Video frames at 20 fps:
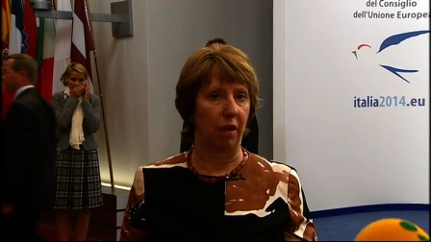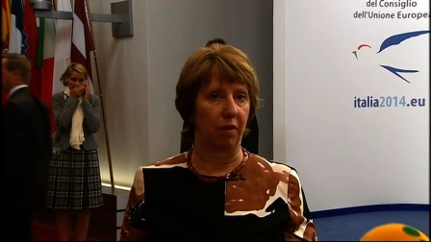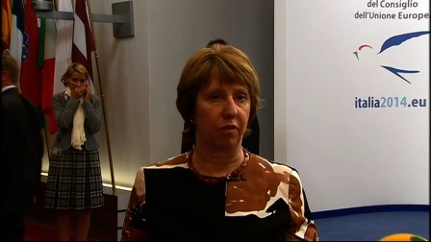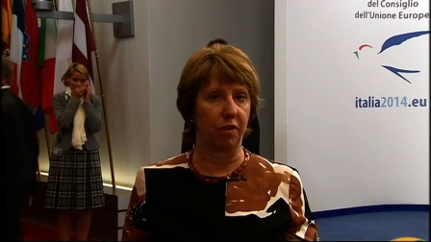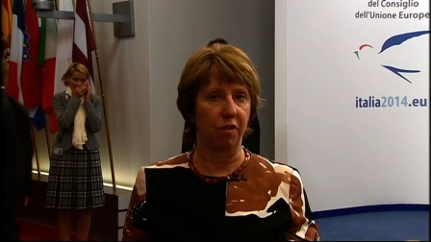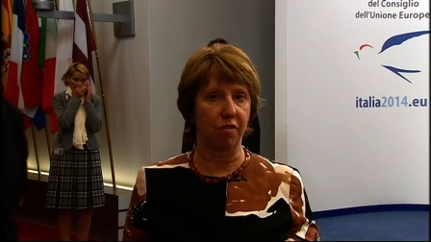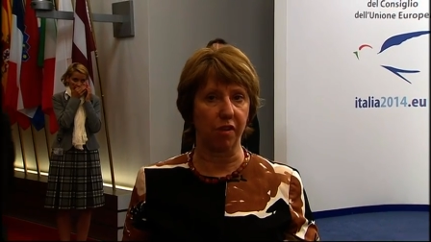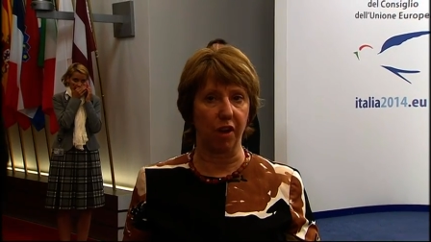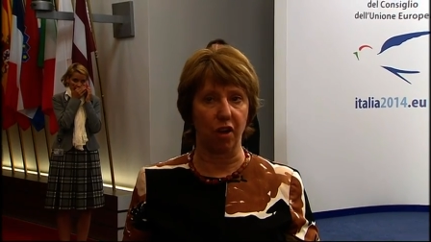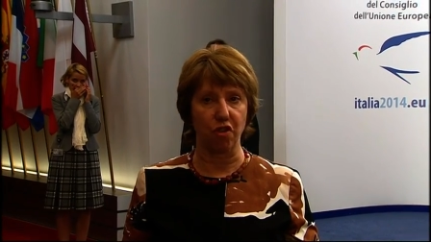
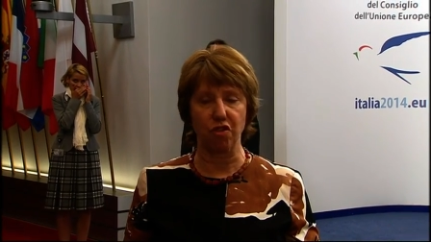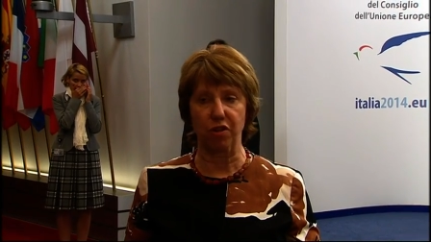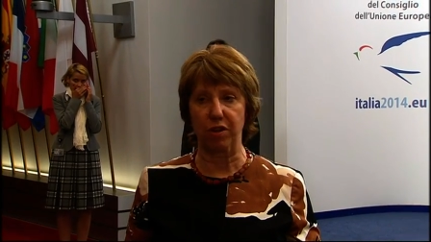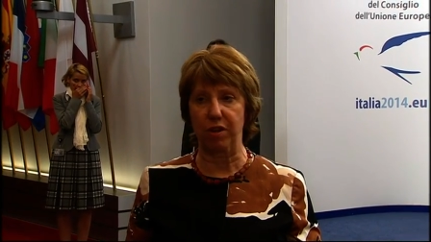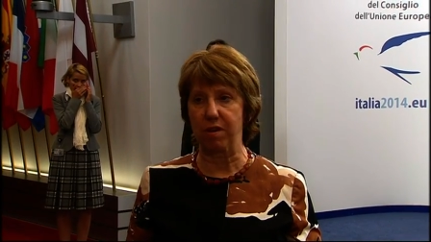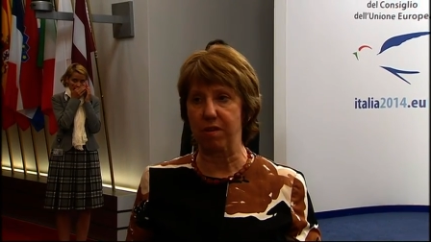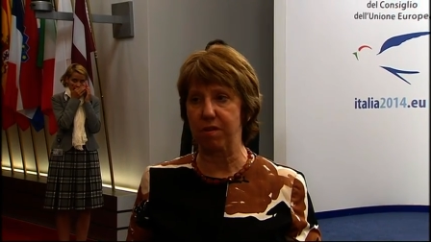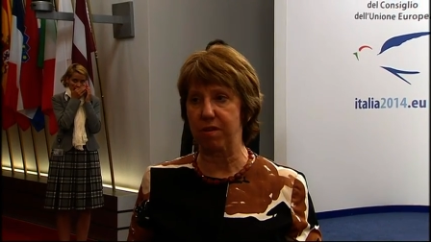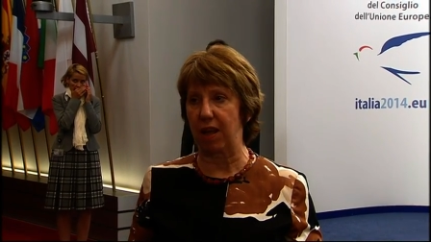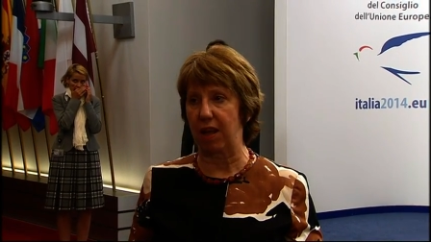
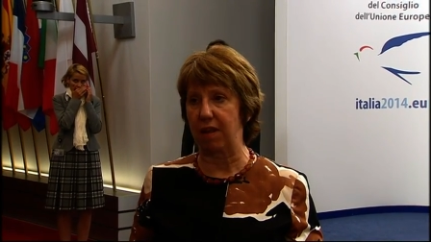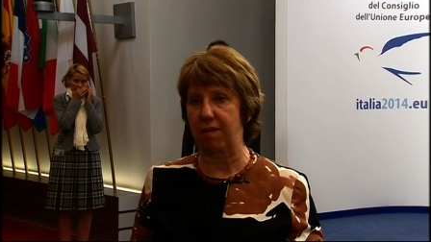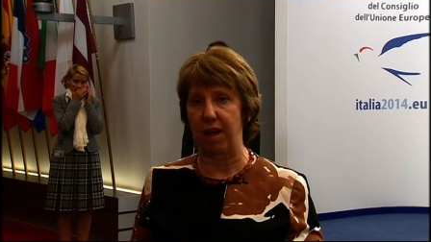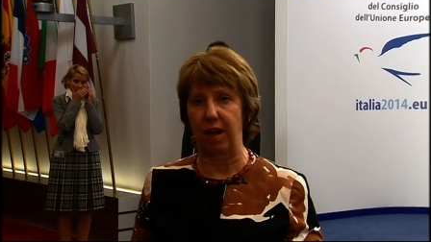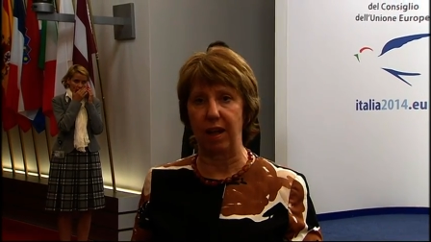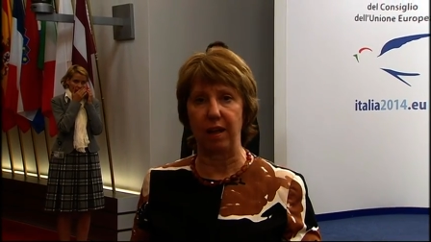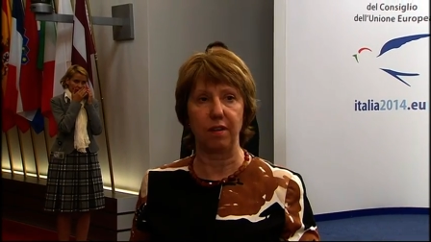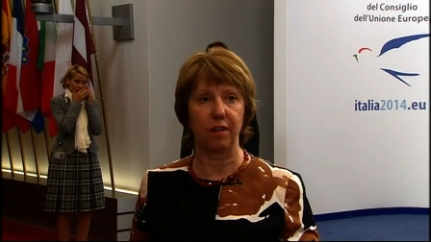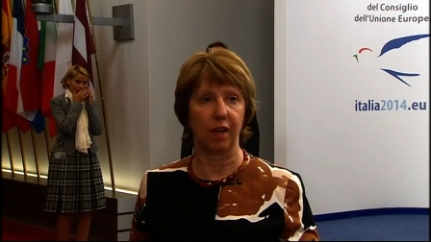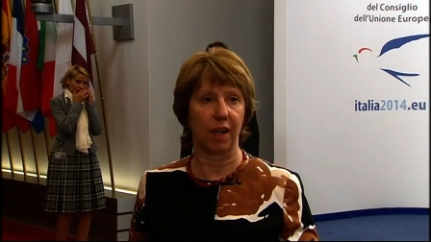Discussions, as
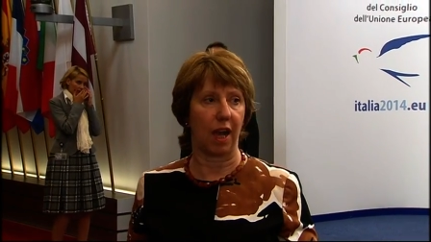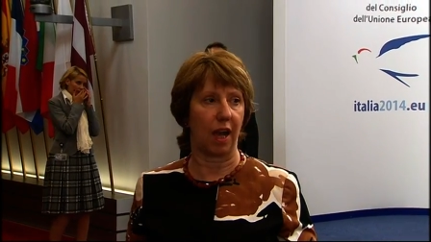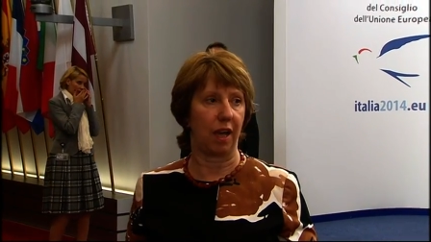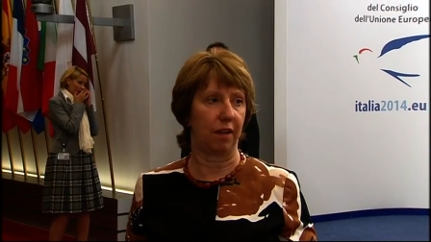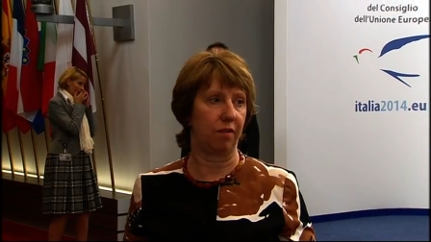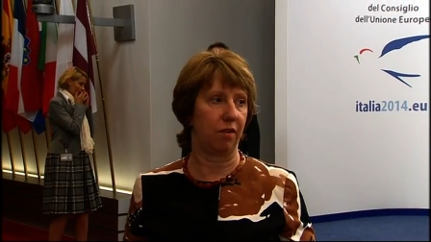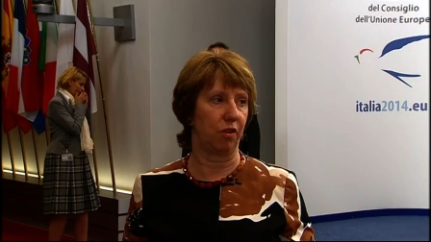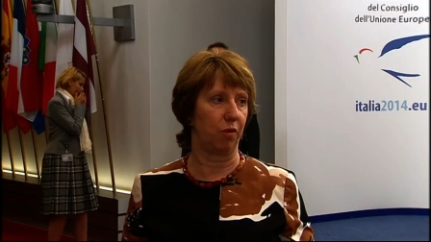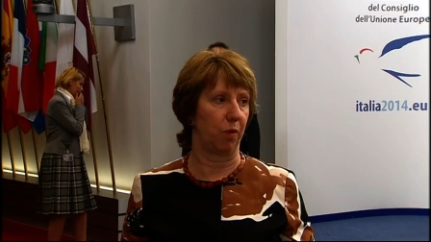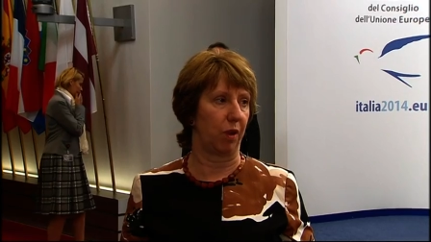I
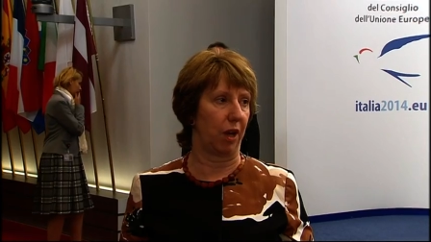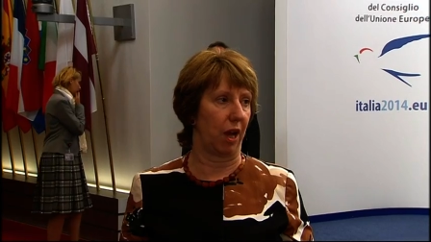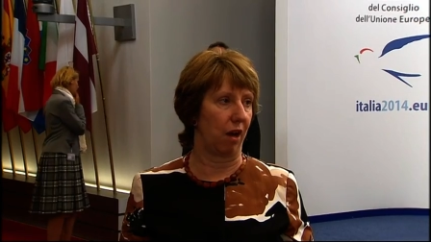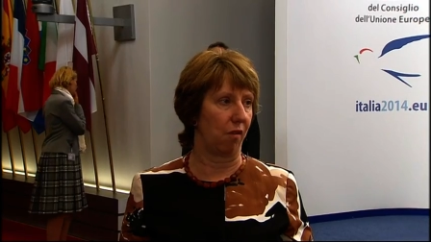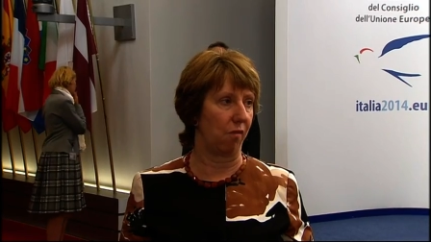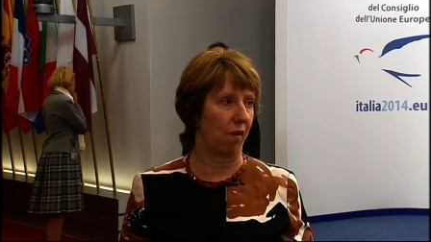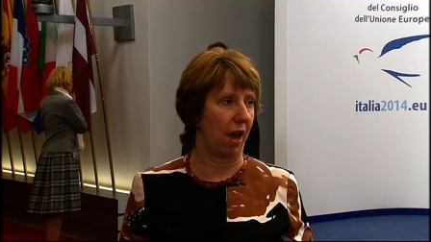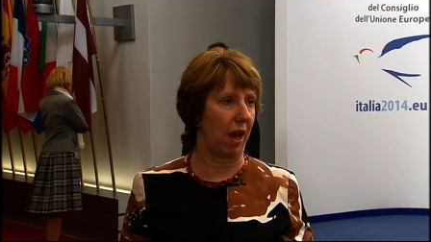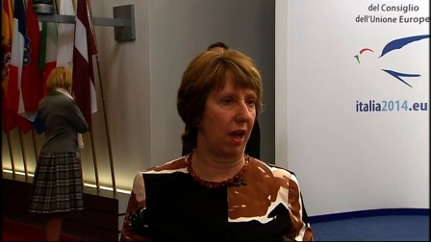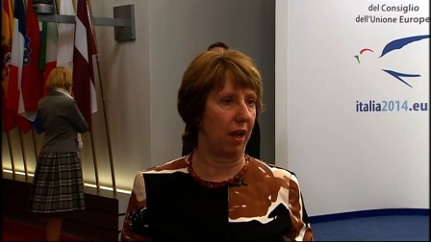indicated when I
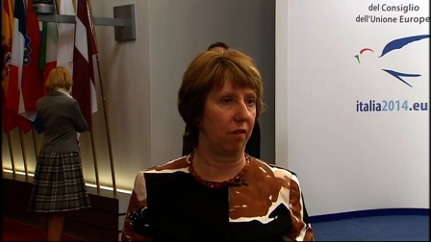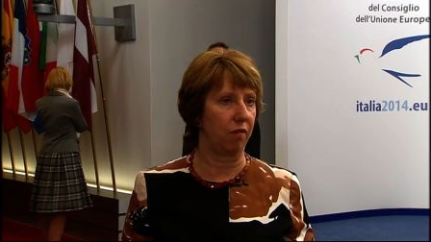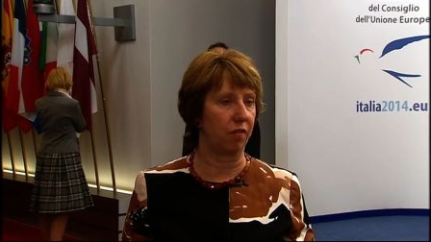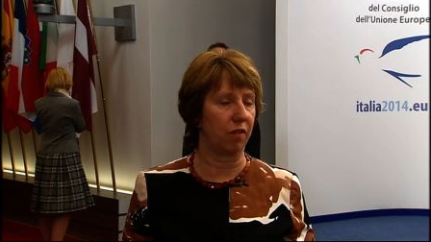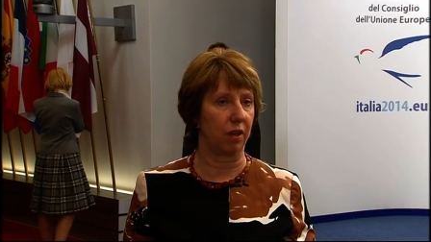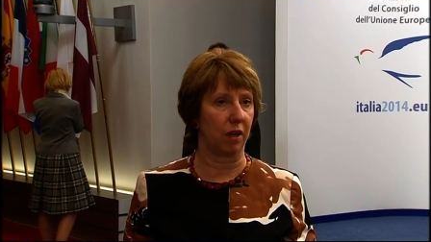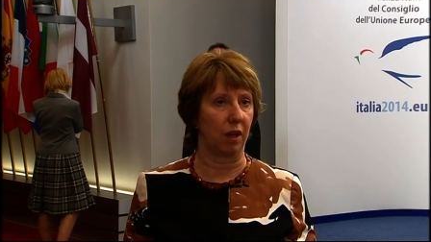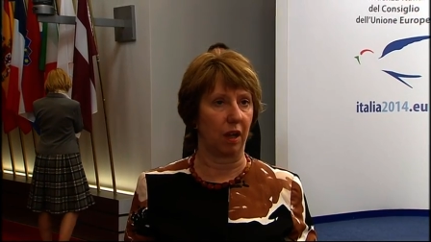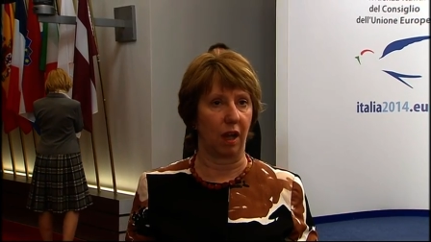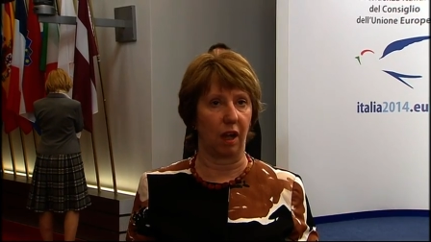
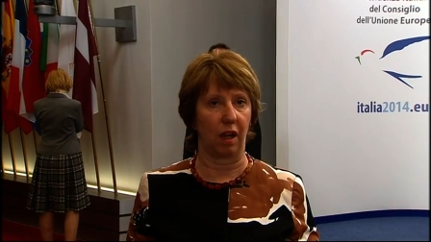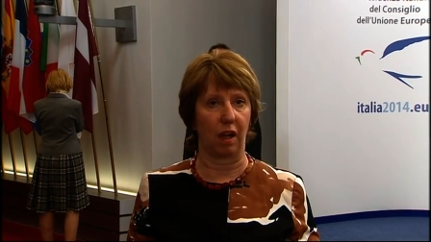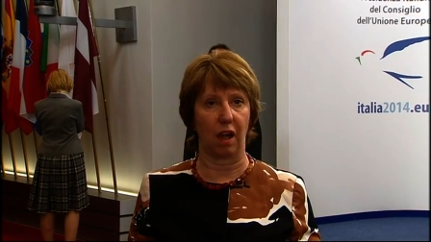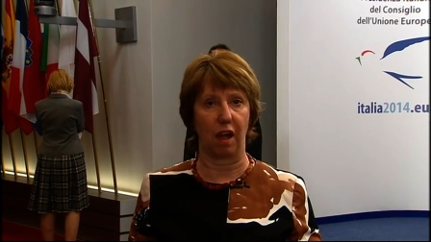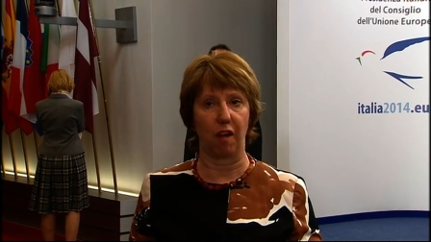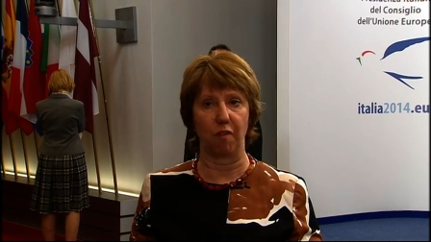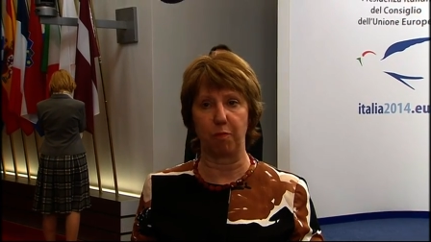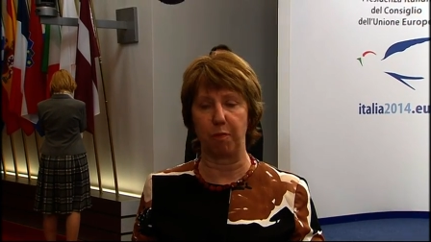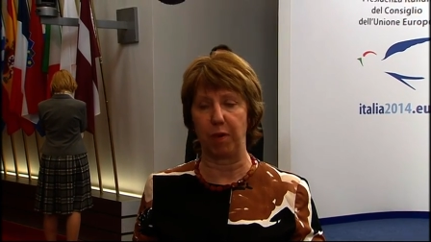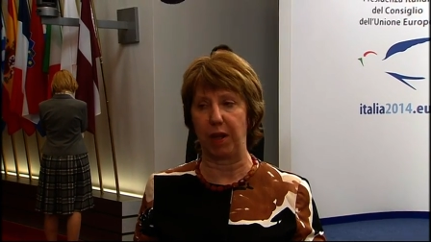arrived,
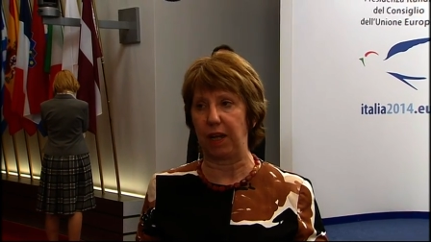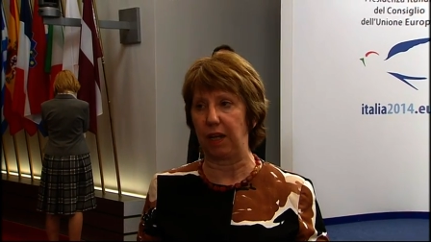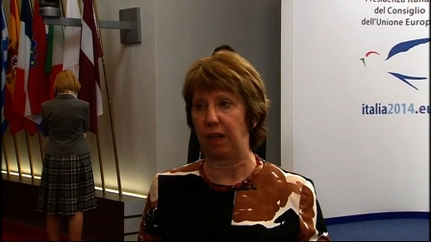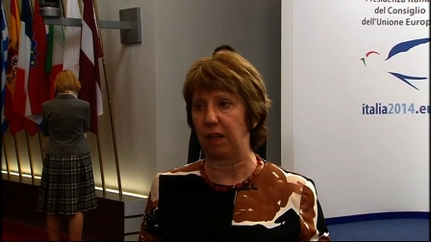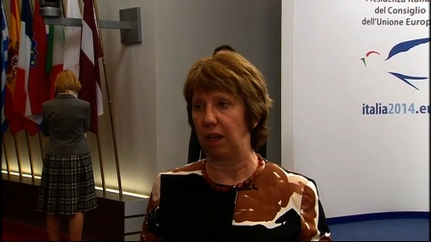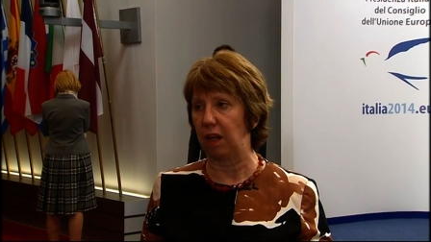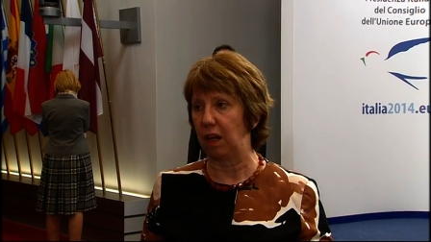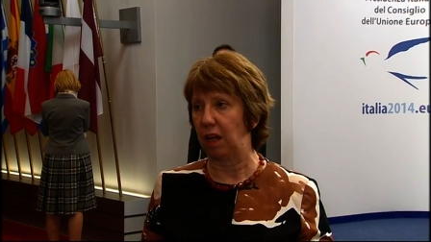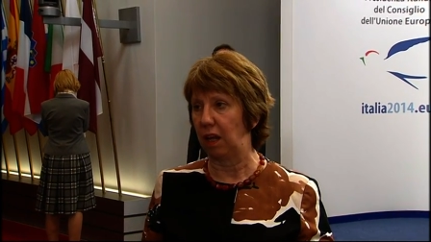have been